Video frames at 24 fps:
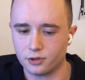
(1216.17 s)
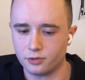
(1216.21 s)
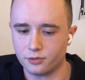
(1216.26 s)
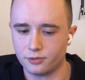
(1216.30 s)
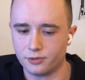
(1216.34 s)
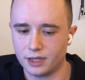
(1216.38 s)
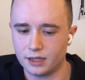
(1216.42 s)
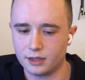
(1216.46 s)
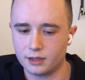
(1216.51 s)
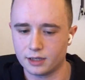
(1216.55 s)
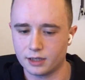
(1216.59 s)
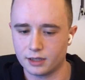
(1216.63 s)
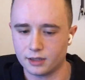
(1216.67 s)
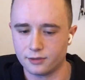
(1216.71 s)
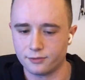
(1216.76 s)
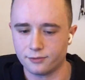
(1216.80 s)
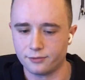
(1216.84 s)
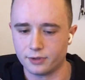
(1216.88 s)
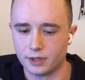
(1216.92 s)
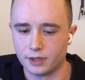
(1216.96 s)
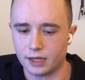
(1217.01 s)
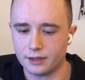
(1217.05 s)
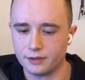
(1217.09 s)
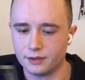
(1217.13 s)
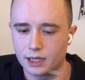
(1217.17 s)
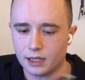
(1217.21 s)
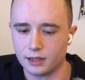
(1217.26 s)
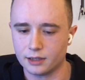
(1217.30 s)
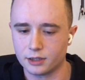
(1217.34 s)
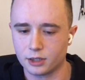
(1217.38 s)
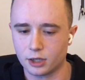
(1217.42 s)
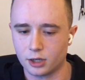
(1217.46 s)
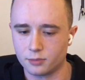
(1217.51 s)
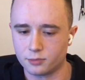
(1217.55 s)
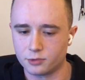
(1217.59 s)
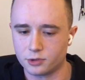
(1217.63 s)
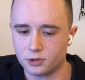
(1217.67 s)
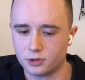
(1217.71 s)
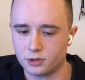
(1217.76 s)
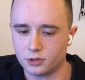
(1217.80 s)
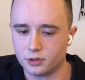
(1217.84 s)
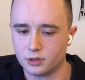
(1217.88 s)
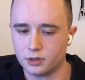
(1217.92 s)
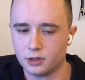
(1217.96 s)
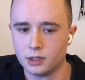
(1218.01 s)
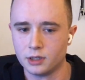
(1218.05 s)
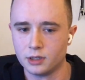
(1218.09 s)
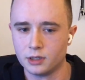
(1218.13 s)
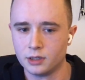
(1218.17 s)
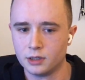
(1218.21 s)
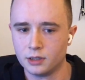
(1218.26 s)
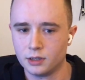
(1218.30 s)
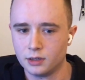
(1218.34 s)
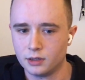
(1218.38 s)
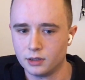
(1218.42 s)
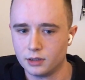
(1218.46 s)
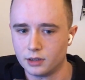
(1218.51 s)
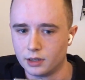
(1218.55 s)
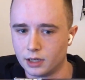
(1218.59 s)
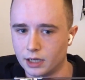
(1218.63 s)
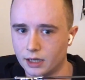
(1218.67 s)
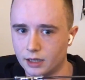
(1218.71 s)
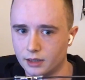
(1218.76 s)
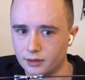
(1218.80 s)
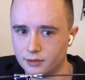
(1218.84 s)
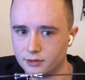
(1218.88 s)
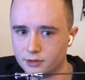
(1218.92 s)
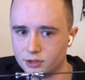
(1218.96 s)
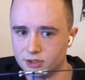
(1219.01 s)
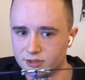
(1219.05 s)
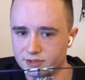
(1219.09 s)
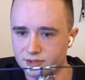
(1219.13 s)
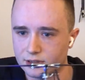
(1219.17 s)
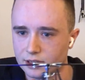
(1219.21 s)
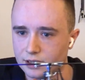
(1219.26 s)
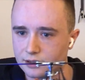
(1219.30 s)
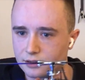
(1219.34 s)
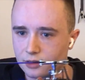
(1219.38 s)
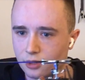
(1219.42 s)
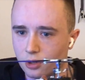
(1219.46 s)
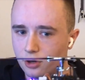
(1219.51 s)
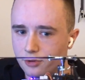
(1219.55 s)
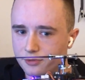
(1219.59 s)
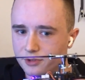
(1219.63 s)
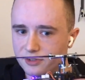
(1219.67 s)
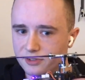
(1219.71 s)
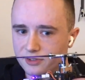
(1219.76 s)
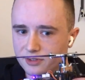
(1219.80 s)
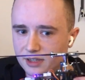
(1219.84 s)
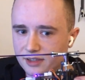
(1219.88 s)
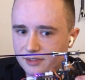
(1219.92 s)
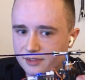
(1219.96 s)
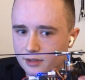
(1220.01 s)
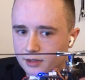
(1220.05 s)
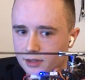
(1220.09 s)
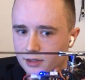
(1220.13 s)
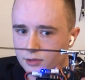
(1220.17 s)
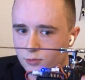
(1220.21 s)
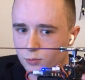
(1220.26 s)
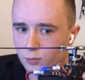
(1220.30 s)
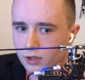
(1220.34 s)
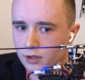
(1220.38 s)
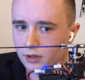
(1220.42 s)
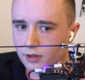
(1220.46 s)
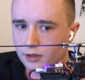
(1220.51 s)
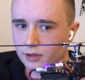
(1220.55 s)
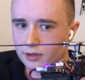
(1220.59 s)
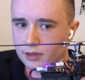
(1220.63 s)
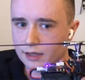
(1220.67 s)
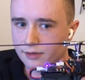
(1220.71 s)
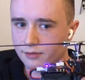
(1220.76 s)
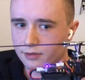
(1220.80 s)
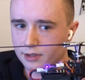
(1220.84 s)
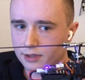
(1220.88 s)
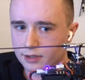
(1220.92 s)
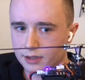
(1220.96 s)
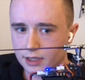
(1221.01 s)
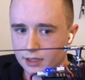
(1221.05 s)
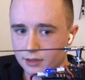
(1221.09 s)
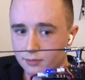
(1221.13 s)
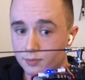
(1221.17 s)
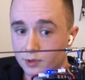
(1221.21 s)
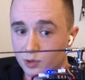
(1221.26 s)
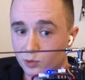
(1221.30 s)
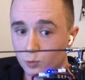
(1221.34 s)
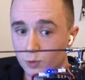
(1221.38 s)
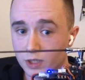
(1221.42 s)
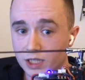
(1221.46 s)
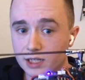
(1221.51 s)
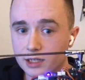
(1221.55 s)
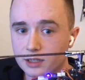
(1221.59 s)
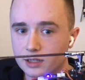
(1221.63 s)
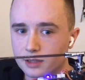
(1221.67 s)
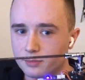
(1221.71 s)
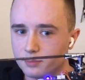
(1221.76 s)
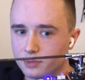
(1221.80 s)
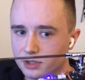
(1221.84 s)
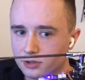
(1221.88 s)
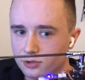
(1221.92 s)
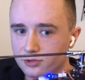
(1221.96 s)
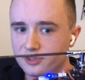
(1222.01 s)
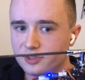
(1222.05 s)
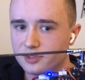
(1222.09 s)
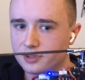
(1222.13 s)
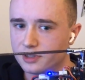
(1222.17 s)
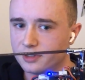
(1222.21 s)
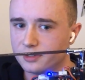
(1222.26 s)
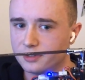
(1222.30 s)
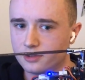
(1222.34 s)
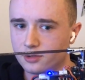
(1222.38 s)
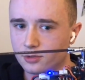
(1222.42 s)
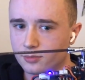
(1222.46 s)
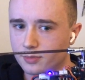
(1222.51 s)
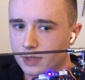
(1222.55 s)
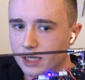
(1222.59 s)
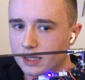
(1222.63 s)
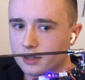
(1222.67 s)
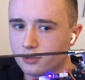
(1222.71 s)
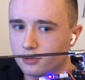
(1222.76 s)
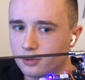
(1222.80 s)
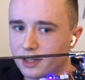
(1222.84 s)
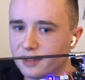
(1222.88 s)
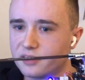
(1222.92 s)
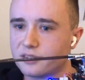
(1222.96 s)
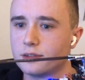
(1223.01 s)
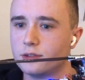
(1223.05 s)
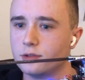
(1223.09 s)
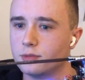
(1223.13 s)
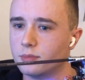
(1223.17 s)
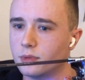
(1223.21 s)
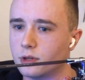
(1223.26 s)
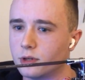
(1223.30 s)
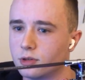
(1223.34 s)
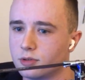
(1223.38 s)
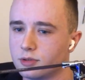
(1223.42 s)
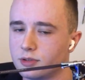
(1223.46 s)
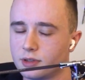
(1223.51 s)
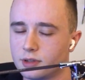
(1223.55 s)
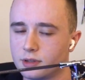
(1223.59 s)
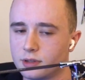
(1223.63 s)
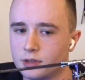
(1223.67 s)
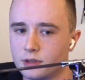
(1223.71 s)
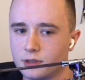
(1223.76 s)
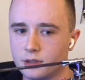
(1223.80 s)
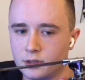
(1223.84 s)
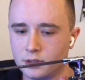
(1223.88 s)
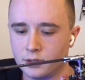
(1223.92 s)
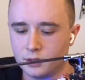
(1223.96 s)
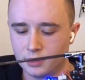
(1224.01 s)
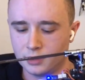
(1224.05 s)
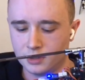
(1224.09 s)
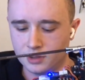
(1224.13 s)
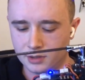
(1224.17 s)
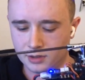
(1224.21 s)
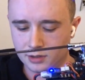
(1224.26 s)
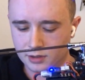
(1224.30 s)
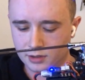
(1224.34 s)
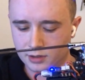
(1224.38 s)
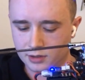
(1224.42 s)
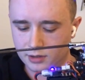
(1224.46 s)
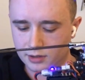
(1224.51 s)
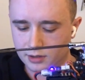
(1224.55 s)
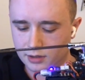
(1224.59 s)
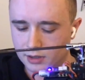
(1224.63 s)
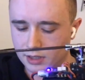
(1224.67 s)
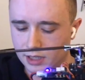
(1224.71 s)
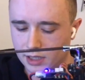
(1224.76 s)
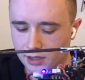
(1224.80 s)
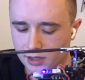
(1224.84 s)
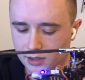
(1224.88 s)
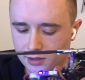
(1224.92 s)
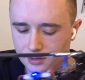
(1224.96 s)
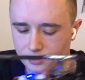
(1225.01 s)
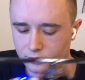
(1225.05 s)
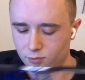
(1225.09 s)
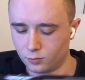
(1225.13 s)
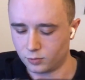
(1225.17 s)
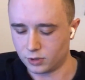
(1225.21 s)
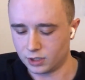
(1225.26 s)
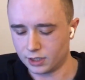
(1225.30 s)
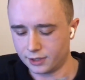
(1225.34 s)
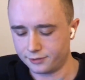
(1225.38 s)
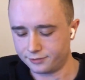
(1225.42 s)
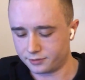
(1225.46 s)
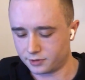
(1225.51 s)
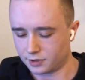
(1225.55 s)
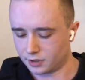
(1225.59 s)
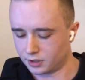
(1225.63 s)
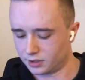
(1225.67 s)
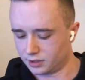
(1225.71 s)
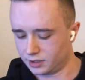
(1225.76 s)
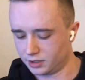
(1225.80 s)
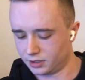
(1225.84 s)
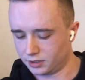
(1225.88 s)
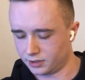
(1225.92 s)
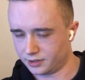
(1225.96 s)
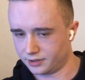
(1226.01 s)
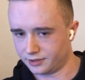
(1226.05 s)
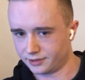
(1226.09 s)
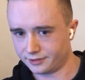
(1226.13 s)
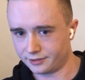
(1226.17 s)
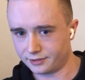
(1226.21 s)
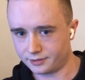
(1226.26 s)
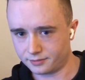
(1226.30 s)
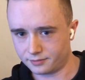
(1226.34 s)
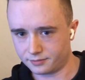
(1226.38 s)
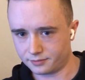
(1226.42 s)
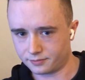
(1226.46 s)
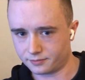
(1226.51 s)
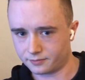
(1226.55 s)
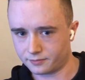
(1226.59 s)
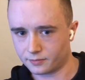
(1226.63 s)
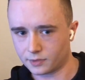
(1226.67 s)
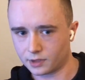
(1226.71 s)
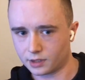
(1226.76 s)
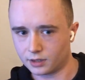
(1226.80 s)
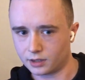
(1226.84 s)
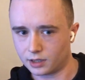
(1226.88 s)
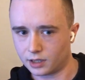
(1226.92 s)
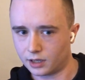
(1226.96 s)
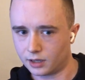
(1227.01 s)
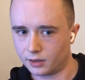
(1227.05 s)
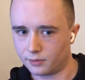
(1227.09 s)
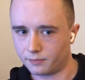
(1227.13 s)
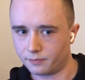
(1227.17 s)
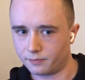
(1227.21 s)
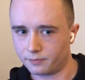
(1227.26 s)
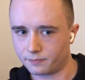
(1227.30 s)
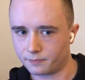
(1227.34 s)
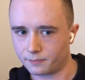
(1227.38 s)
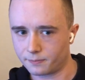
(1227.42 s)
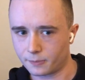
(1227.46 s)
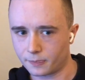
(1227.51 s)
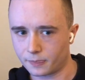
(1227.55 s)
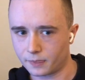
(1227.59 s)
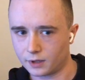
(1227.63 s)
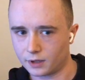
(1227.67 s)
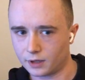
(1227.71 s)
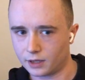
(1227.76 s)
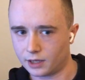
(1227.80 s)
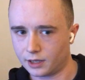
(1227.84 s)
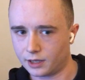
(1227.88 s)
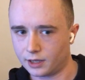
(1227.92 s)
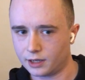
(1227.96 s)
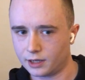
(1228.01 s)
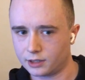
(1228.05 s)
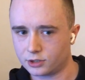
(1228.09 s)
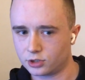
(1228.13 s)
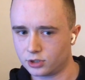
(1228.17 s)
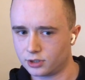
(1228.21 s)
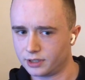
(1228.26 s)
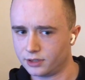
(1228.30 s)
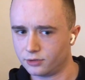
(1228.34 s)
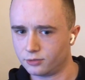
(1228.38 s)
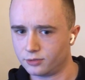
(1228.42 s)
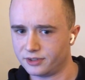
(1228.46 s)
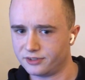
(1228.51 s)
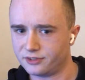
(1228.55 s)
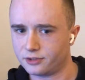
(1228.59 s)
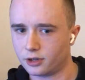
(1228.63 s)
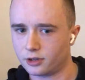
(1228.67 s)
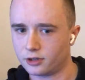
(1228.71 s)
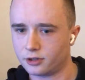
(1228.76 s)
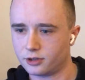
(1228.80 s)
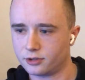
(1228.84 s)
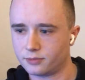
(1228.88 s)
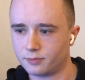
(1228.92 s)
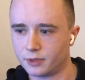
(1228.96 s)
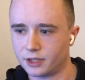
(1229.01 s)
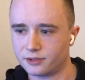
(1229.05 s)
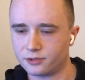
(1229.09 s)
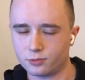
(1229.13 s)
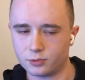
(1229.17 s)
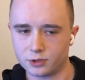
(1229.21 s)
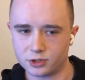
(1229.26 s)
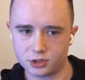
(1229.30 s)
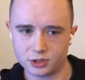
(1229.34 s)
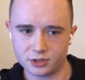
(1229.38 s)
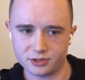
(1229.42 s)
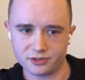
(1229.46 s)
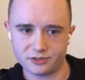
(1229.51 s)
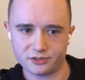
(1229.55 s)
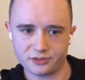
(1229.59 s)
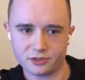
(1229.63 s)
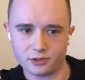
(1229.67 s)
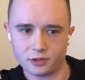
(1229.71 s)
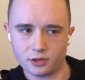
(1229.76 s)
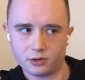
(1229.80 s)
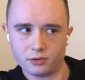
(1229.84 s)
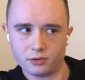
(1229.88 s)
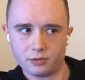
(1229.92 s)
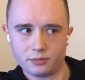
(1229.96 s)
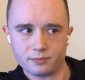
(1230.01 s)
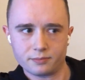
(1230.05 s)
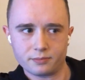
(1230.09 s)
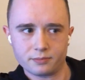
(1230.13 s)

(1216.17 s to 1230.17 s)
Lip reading: so they can fly the helicopter and just let go of the sticks and it will level again. But we can abuse this to make a rescue mode. And what I've done here is I actually resoldered my switches. So